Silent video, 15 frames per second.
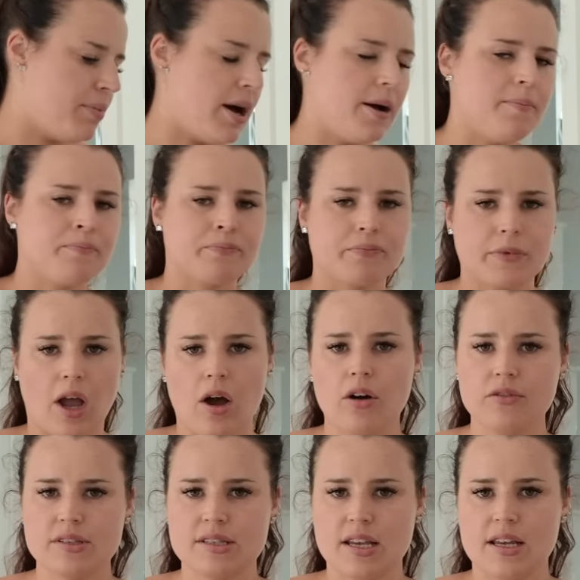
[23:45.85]
But
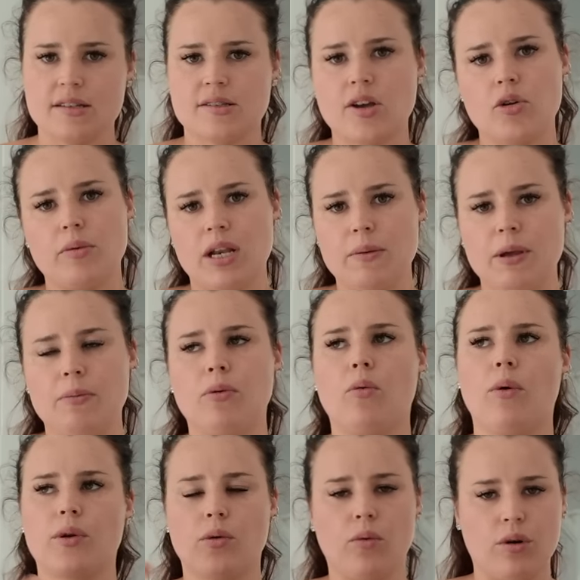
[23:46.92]
obviously so many people
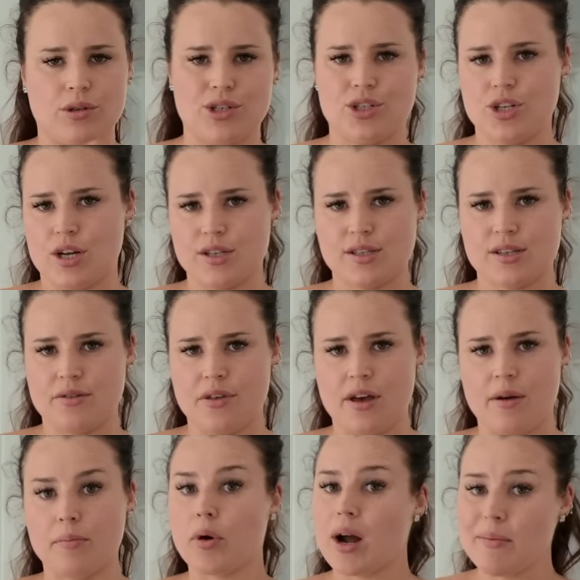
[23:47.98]
want to watch just
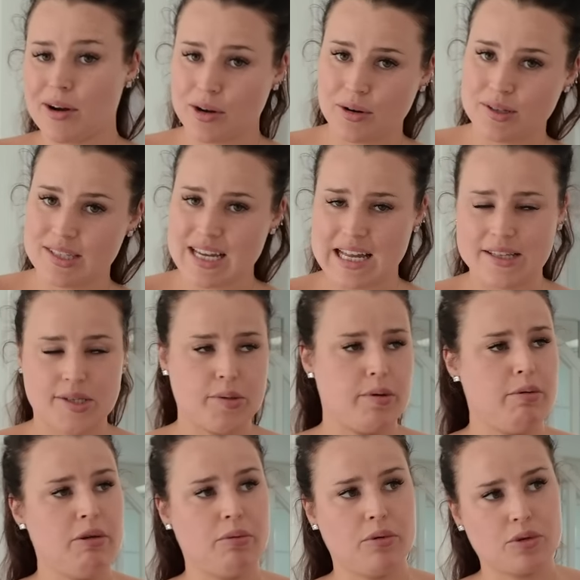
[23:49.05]
the Primark content, so many
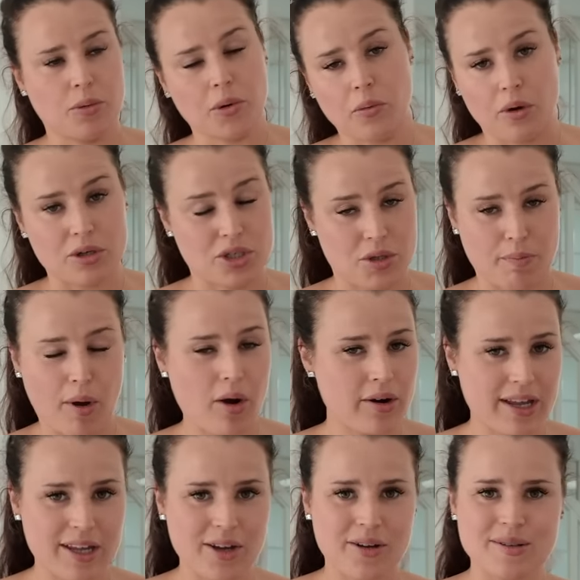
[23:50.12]
people want to watch the
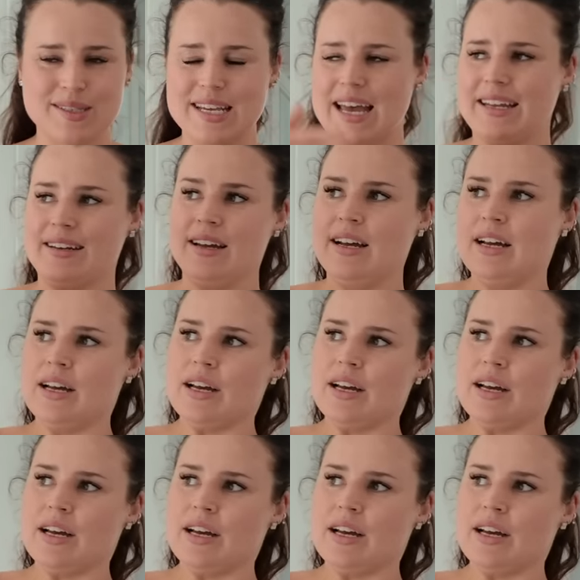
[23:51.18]
bargain content,